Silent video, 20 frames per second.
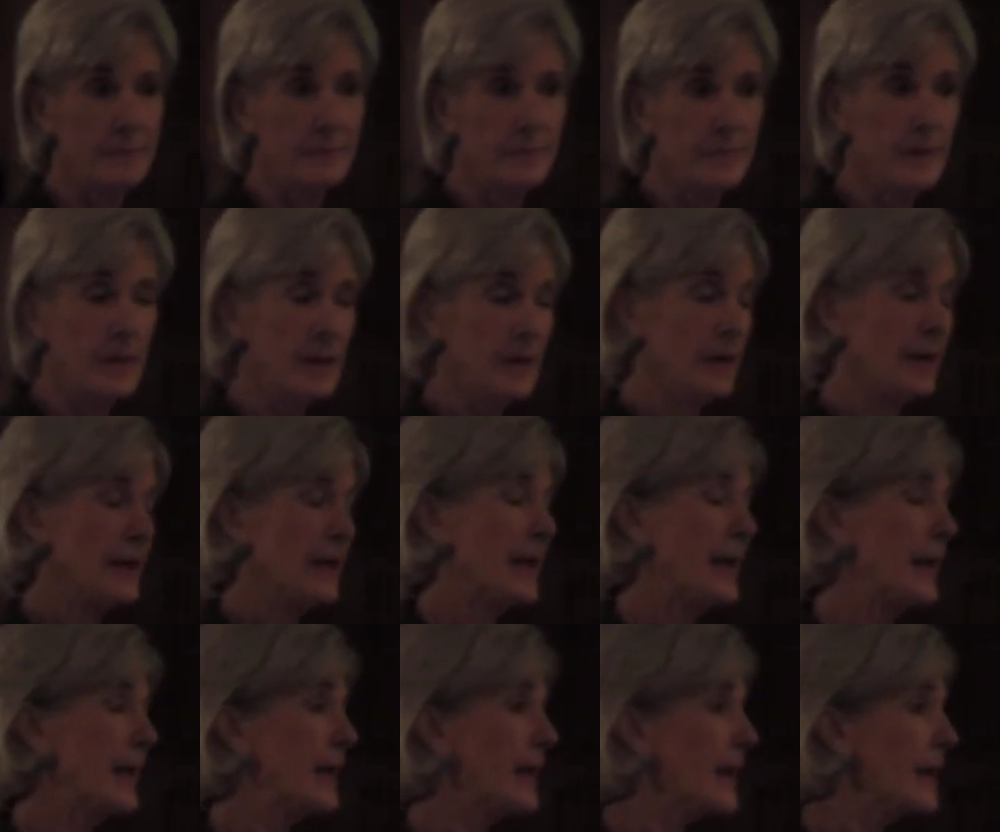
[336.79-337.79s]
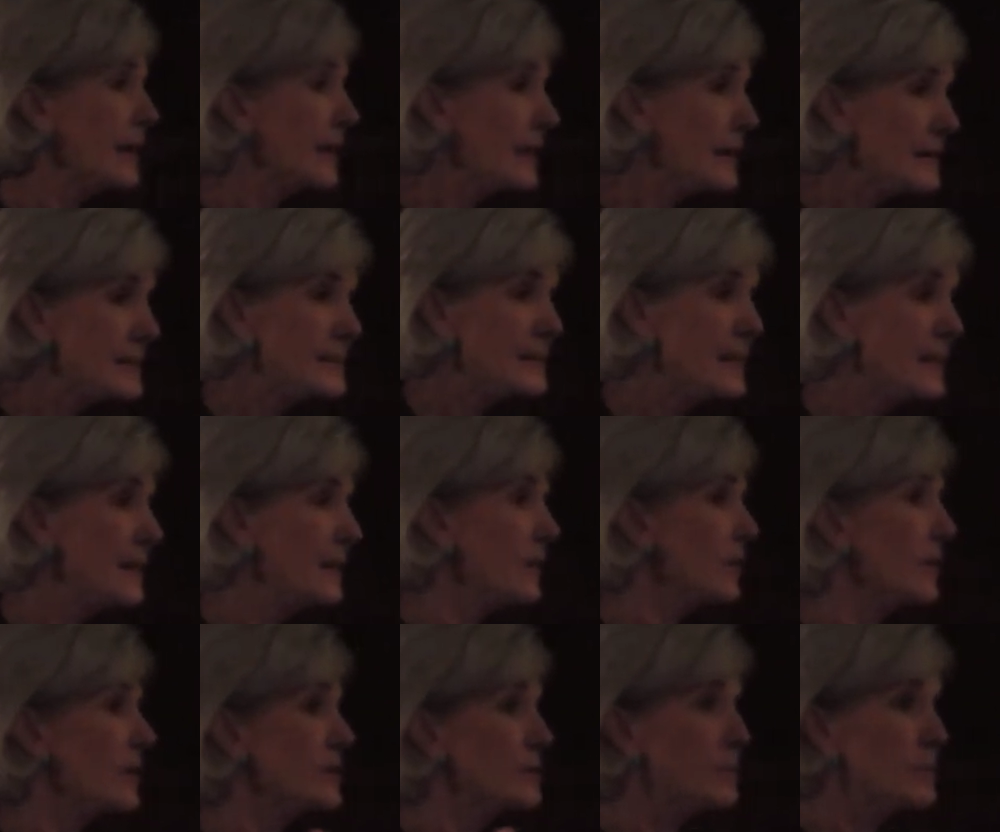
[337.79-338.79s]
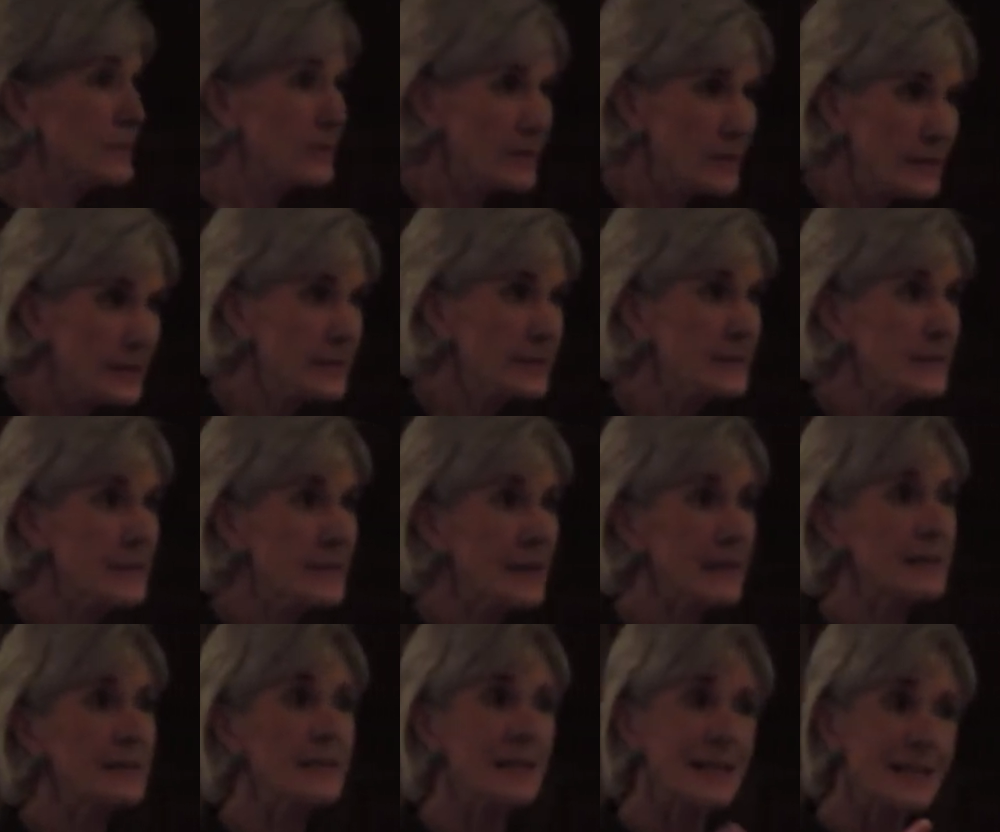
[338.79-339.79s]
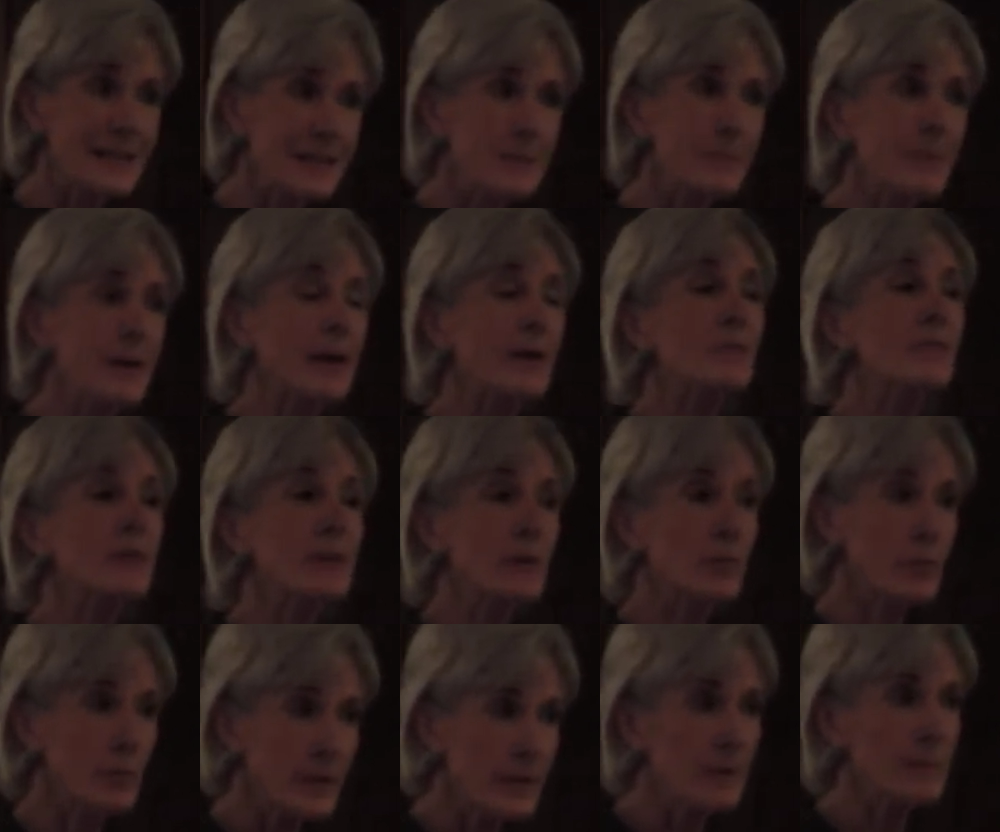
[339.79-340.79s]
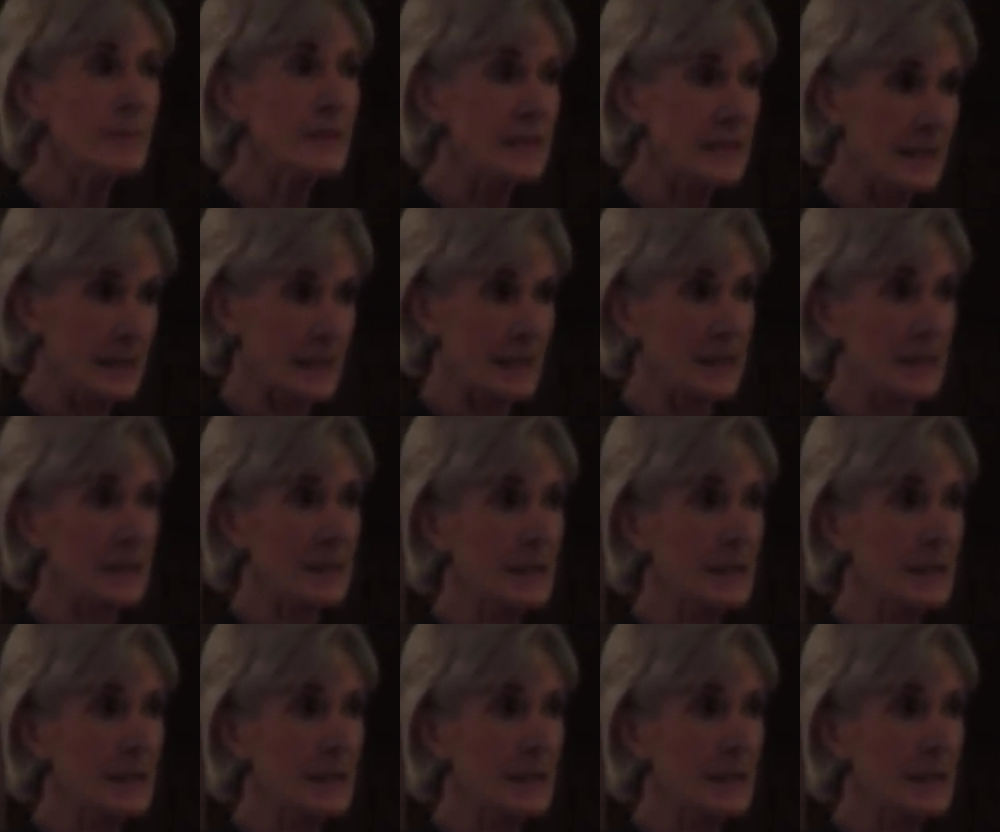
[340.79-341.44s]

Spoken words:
And I got to tell you, as Bill Clinton says, it's about the arithmetic.